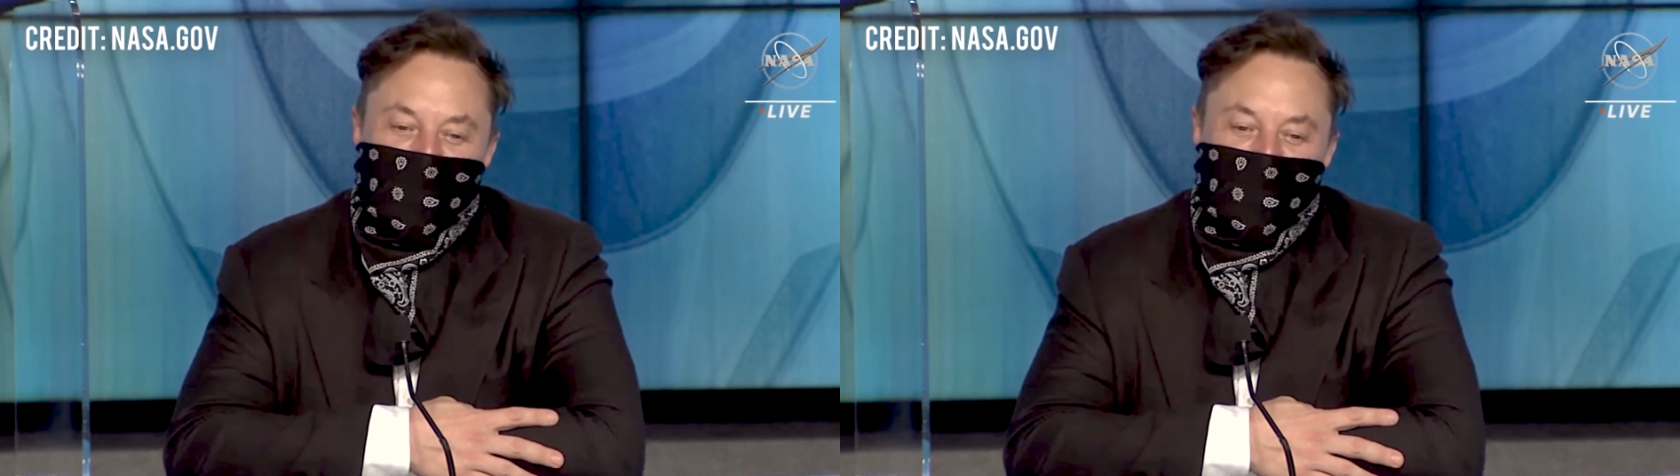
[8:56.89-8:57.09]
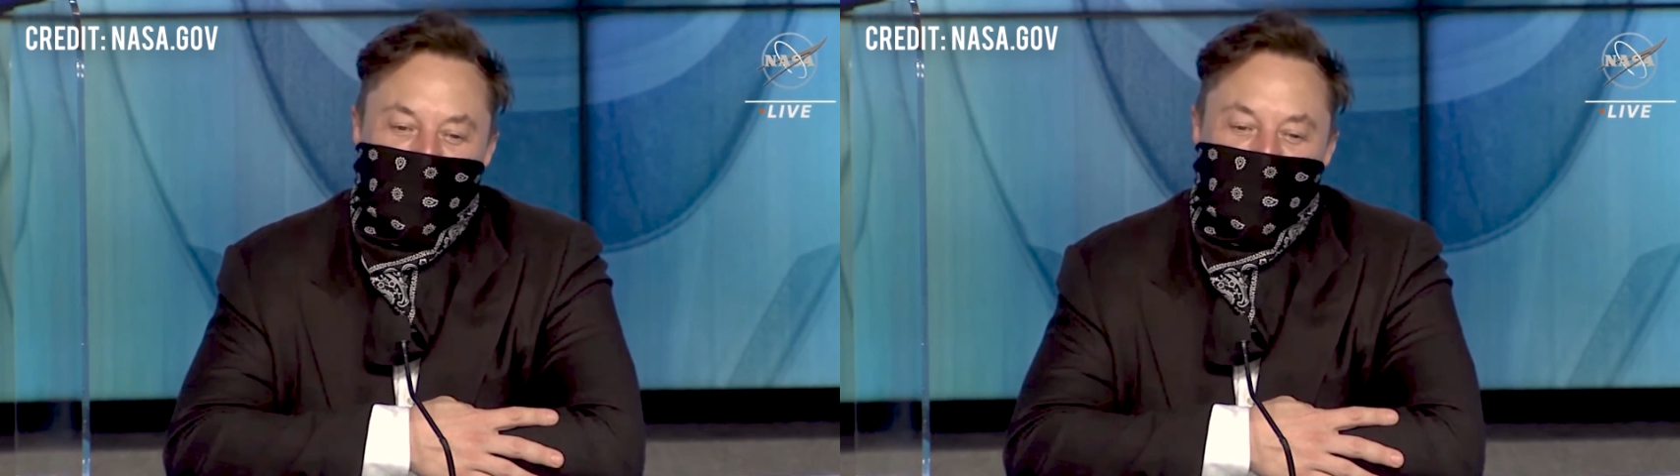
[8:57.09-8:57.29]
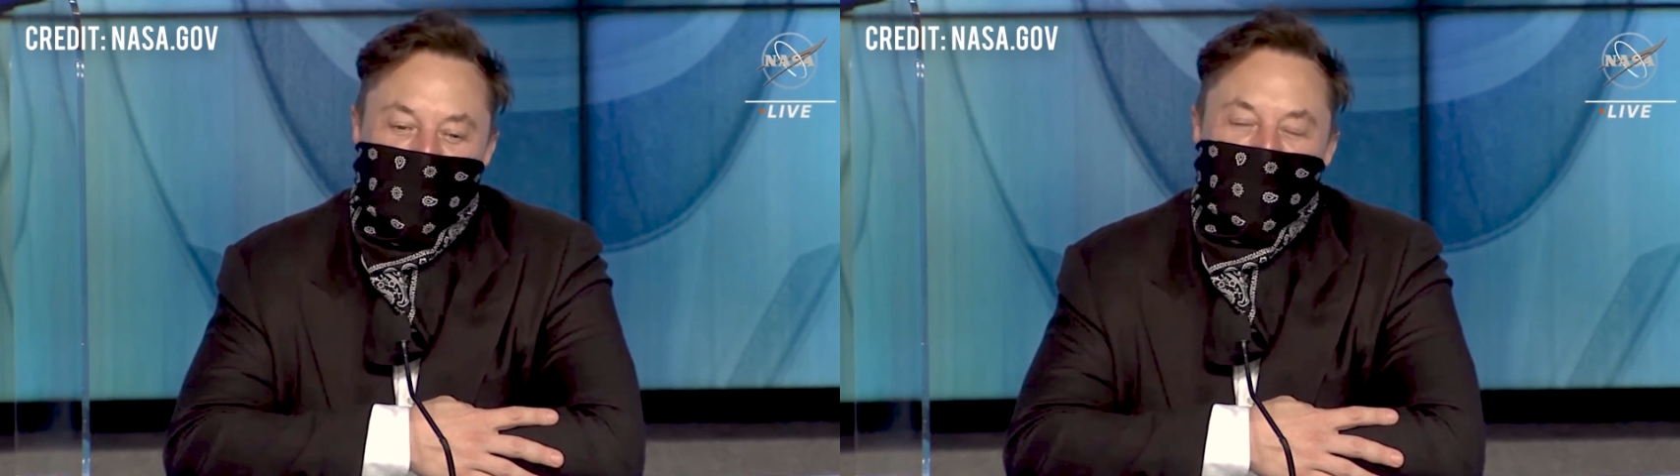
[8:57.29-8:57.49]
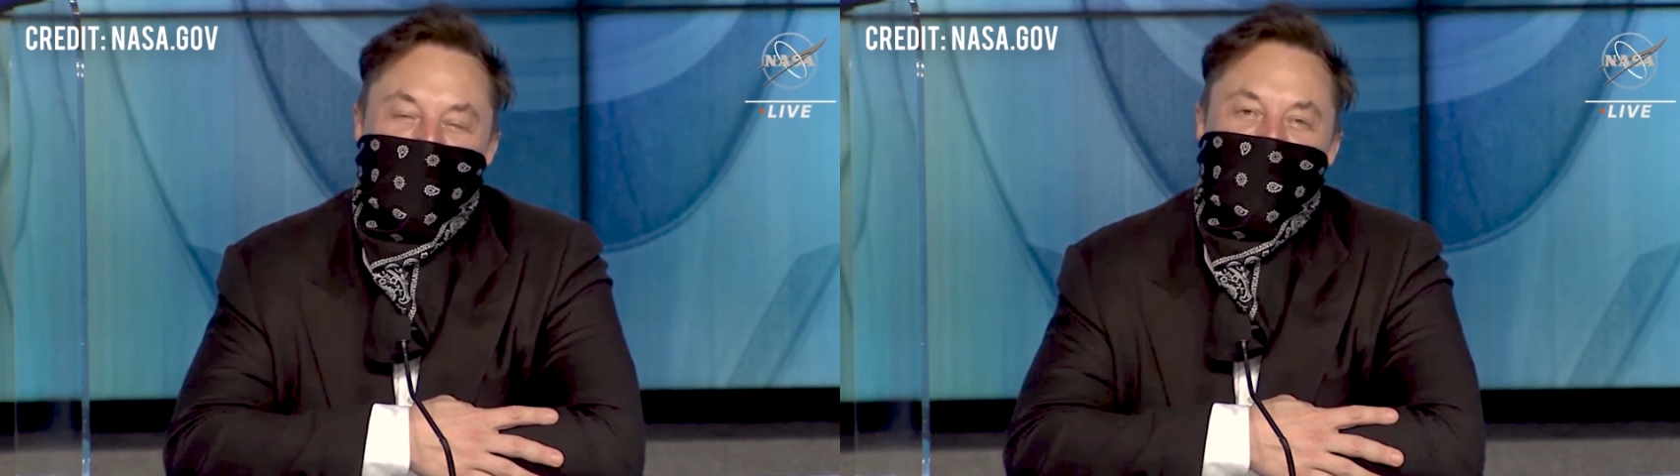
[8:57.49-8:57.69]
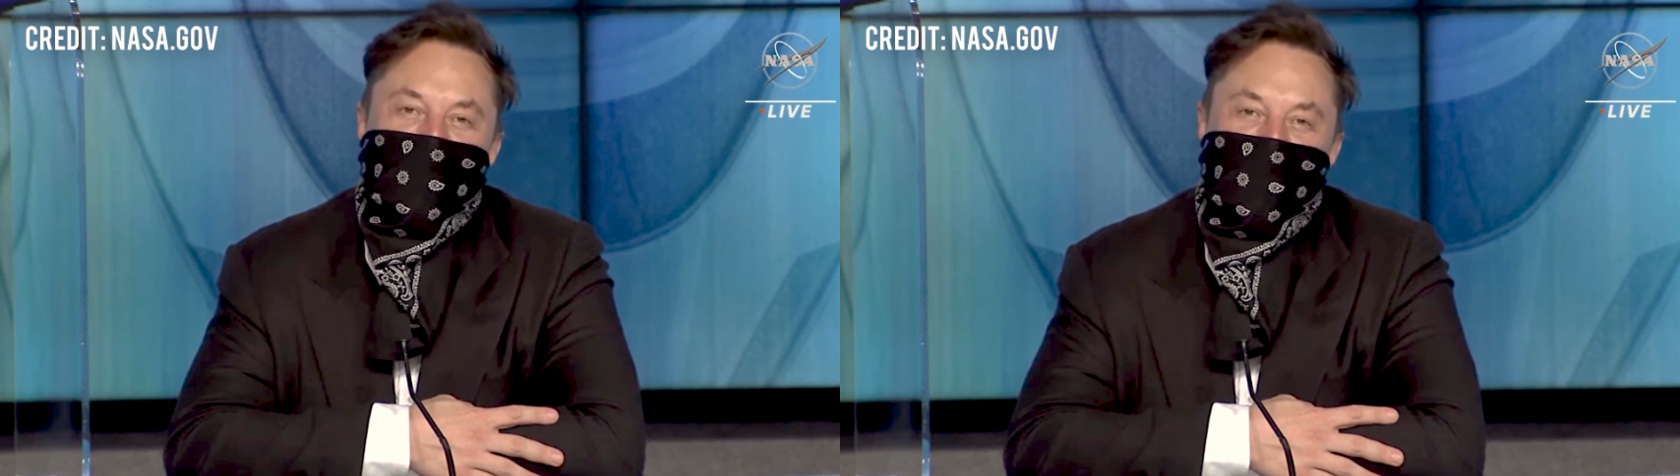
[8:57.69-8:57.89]
the lunar
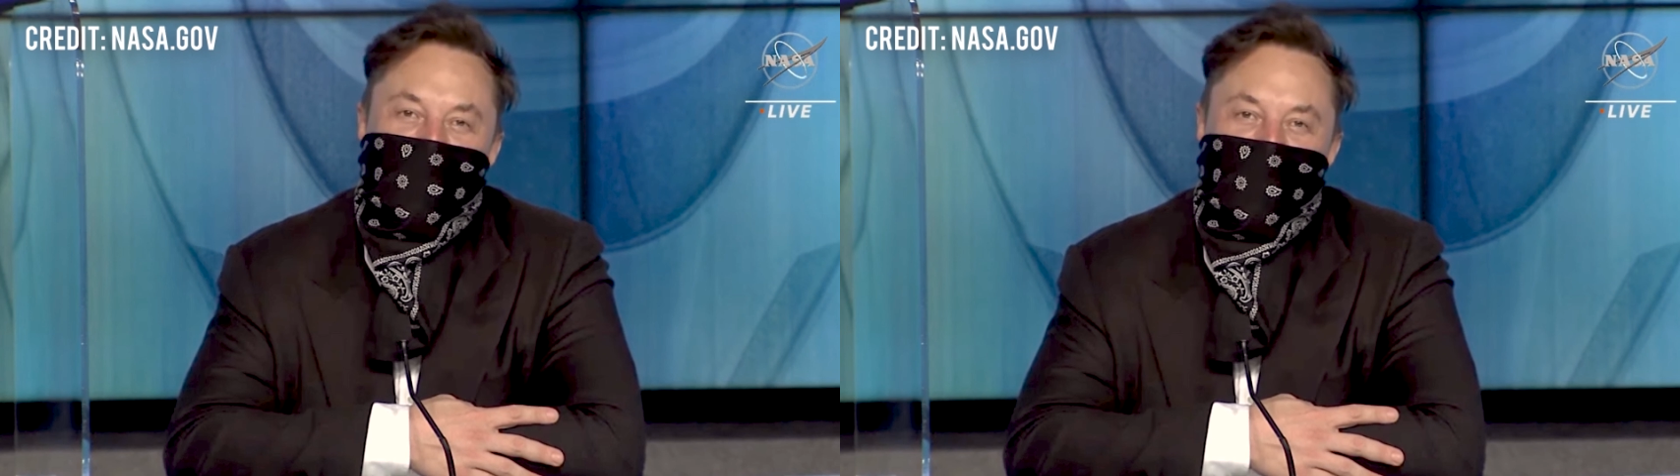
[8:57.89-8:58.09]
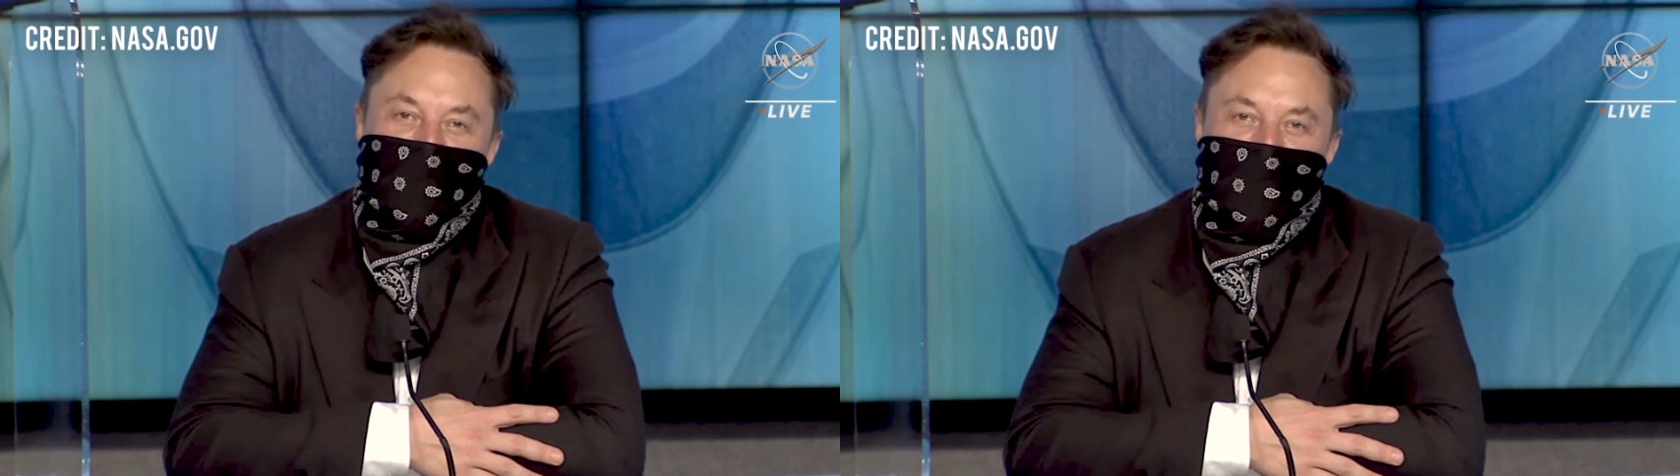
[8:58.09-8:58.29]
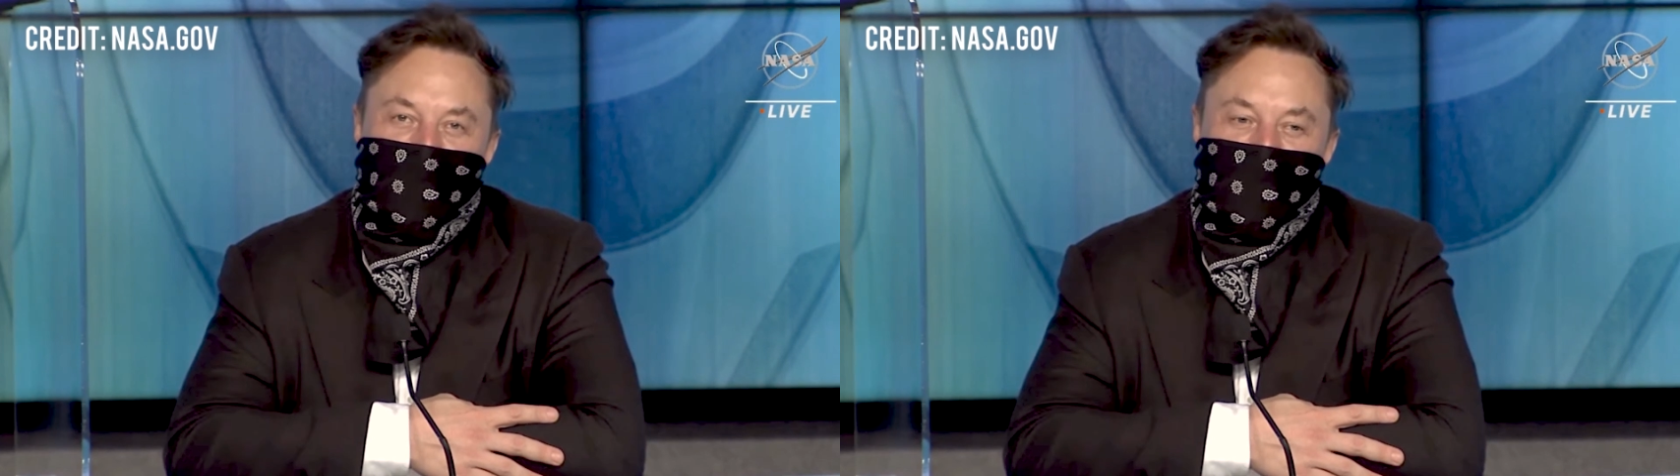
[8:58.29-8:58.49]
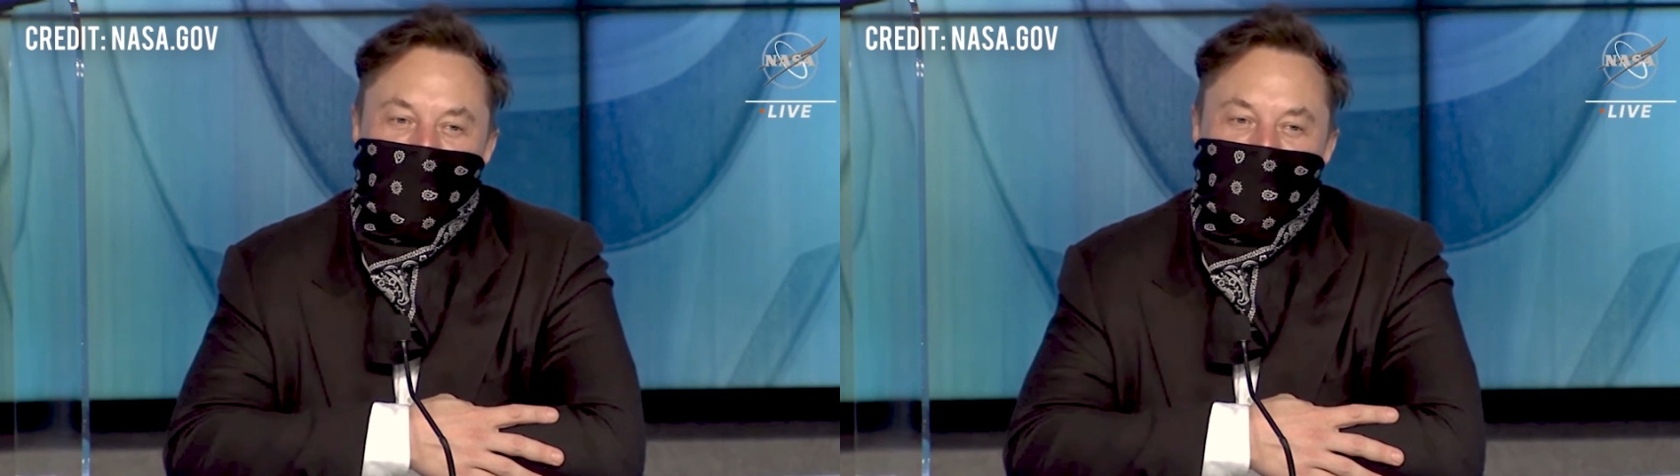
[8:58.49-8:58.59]
missions were launched from.